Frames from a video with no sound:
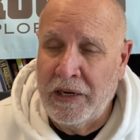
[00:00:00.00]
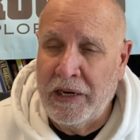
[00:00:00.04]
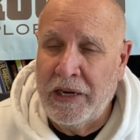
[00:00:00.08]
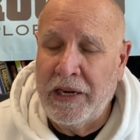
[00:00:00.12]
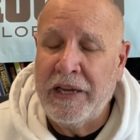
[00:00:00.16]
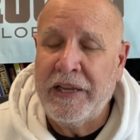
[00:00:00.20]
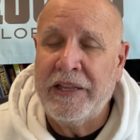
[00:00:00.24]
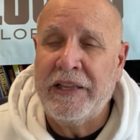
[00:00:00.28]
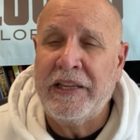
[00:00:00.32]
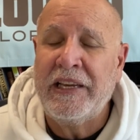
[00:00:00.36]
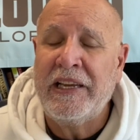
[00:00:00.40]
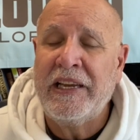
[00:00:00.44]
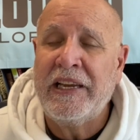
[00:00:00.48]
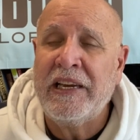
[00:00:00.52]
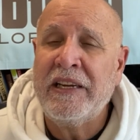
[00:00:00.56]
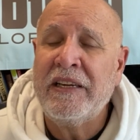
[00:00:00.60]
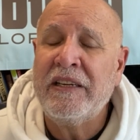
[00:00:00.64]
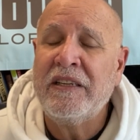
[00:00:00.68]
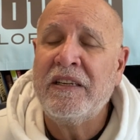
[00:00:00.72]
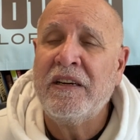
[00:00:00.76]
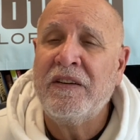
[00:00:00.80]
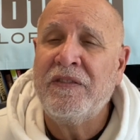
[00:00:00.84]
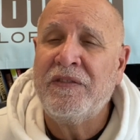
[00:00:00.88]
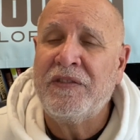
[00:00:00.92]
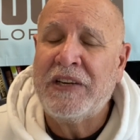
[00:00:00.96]
in the
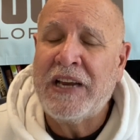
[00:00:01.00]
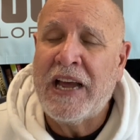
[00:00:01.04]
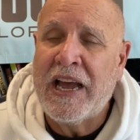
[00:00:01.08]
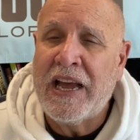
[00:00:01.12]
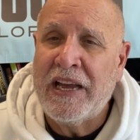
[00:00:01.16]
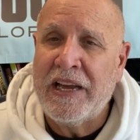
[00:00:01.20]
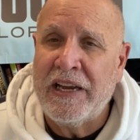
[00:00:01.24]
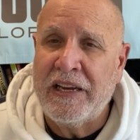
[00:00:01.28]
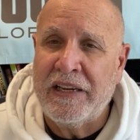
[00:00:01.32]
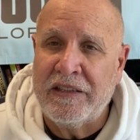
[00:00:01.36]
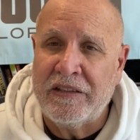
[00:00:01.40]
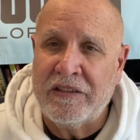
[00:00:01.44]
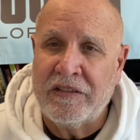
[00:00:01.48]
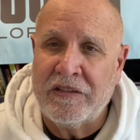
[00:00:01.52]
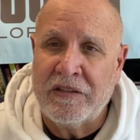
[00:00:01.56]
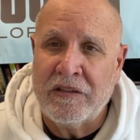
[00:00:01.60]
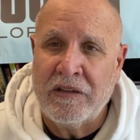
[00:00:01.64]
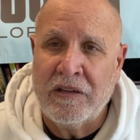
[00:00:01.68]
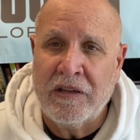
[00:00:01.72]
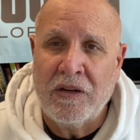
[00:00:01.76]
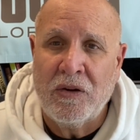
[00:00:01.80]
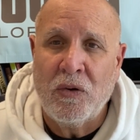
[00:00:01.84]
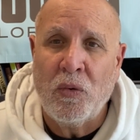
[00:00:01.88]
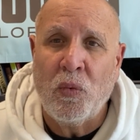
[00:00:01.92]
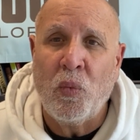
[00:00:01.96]
end of
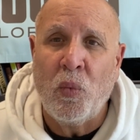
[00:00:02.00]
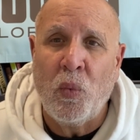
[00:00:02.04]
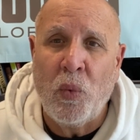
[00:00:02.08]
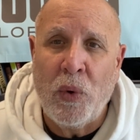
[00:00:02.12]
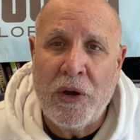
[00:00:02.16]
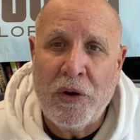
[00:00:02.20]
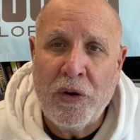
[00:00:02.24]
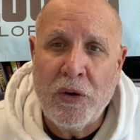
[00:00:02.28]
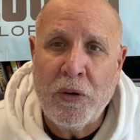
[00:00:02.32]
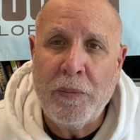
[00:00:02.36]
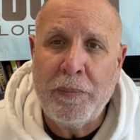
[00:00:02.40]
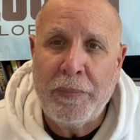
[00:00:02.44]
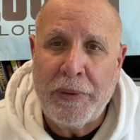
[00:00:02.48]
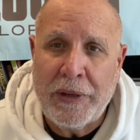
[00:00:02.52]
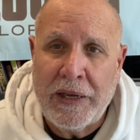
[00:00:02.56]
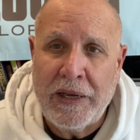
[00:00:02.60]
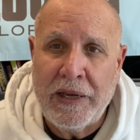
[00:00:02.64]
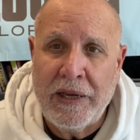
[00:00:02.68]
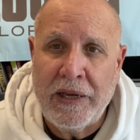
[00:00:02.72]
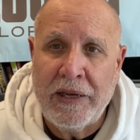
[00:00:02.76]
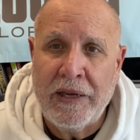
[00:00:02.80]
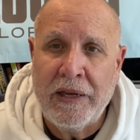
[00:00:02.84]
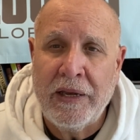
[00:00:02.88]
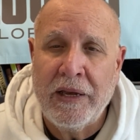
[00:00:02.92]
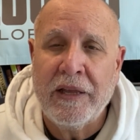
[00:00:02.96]
days will
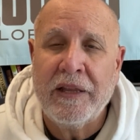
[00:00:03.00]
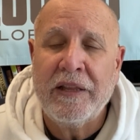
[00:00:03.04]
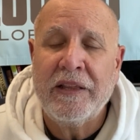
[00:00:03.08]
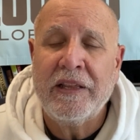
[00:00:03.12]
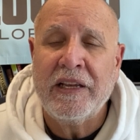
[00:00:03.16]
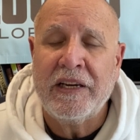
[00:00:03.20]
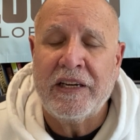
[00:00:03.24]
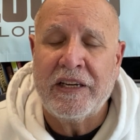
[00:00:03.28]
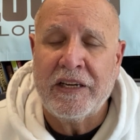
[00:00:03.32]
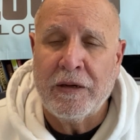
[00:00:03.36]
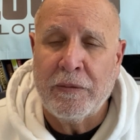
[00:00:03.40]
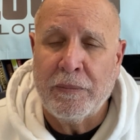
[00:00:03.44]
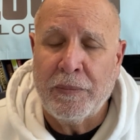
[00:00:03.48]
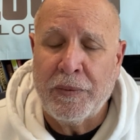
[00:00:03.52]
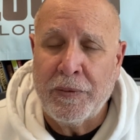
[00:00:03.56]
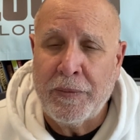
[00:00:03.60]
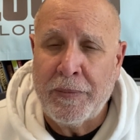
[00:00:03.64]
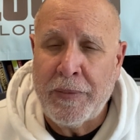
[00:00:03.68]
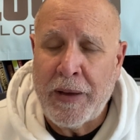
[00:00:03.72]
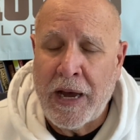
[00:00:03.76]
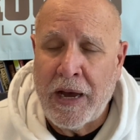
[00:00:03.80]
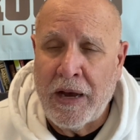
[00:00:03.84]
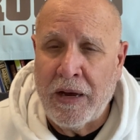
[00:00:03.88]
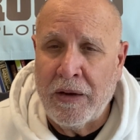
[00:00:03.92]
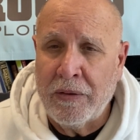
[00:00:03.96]
be the Temple
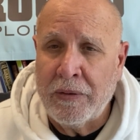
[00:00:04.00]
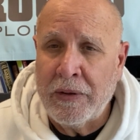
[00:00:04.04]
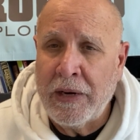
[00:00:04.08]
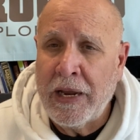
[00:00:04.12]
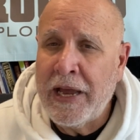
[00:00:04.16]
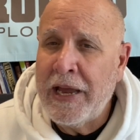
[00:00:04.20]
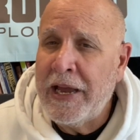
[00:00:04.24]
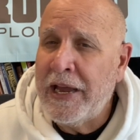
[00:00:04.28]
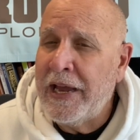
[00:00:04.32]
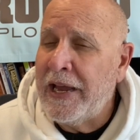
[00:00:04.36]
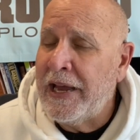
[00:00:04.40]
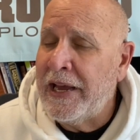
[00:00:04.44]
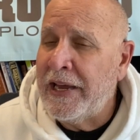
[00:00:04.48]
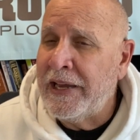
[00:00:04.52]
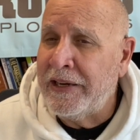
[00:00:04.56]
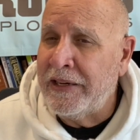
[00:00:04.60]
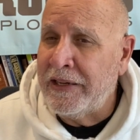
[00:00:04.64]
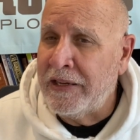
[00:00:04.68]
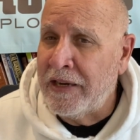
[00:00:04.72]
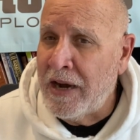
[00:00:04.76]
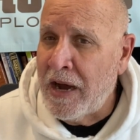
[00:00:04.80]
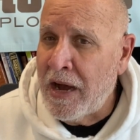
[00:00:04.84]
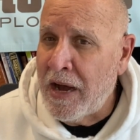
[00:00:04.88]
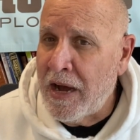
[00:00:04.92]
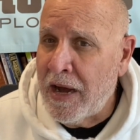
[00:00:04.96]
Mount.
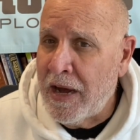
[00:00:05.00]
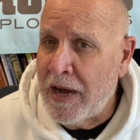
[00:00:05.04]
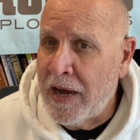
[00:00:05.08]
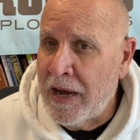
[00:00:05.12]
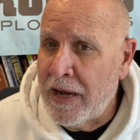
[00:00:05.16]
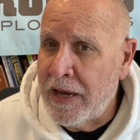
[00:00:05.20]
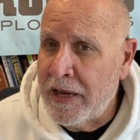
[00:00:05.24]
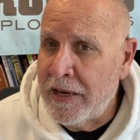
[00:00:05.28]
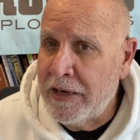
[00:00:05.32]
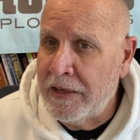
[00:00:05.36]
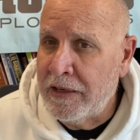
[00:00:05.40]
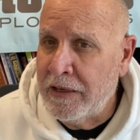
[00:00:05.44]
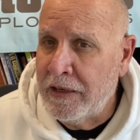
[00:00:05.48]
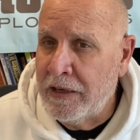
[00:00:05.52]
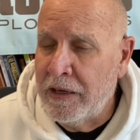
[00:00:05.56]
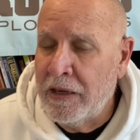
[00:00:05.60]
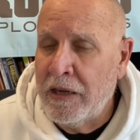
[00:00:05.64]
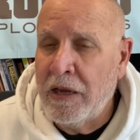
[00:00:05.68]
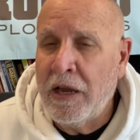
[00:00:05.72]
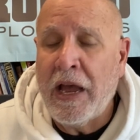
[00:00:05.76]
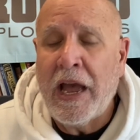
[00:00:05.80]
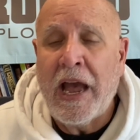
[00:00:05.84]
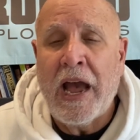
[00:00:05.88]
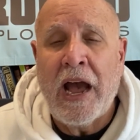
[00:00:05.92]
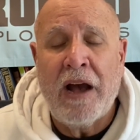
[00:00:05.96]
And God,
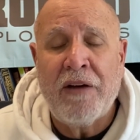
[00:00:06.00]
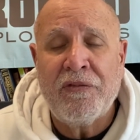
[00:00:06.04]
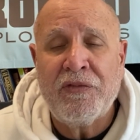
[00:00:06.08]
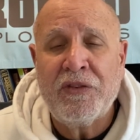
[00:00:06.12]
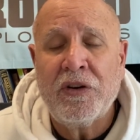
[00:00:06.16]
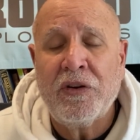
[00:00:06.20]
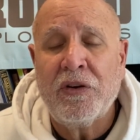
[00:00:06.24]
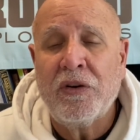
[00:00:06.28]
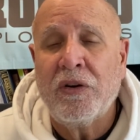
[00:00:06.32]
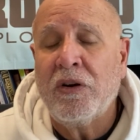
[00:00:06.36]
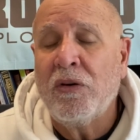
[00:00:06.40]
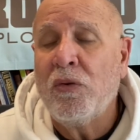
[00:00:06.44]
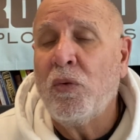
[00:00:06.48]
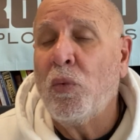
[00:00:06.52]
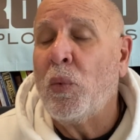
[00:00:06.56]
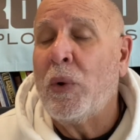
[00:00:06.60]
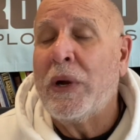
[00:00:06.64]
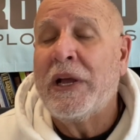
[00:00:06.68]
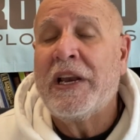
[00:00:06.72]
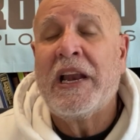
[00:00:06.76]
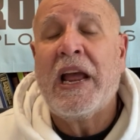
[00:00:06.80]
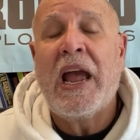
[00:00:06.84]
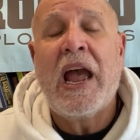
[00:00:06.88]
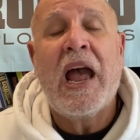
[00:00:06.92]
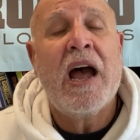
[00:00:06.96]
after
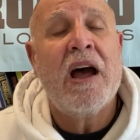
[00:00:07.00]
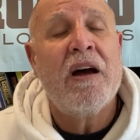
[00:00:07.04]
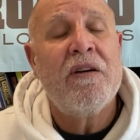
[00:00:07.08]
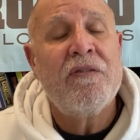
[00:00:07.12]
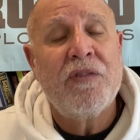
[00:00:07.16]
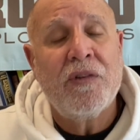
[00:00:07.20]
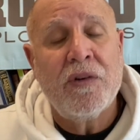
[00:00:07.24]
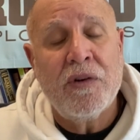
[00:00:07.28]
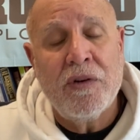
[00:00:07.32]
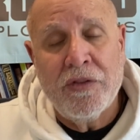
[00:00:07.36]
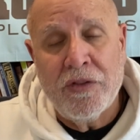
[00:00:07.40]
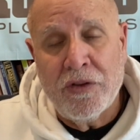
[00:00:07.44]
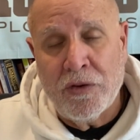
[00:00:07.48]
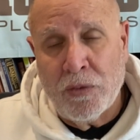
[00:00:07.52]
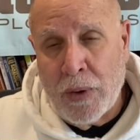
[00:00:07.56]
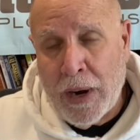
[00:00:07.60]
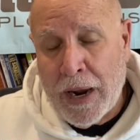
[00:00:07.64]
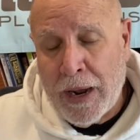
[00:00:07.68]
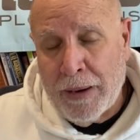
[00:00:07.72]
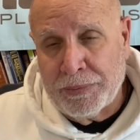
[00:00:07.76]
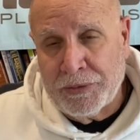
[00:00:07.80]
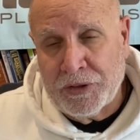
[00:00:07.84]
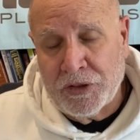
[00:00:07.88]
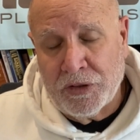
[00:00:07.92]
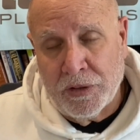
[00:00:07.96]
whenever the
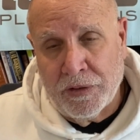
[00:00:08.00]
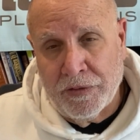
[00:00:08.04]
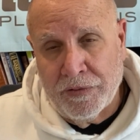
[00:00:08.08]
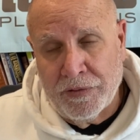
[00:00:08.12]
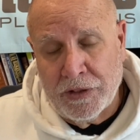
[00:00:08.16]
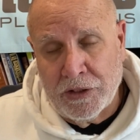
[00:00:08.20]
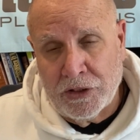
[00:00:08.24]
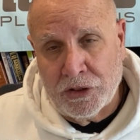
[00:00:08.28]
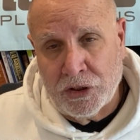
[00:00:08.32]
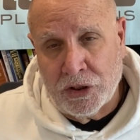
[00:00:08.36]
rapture of the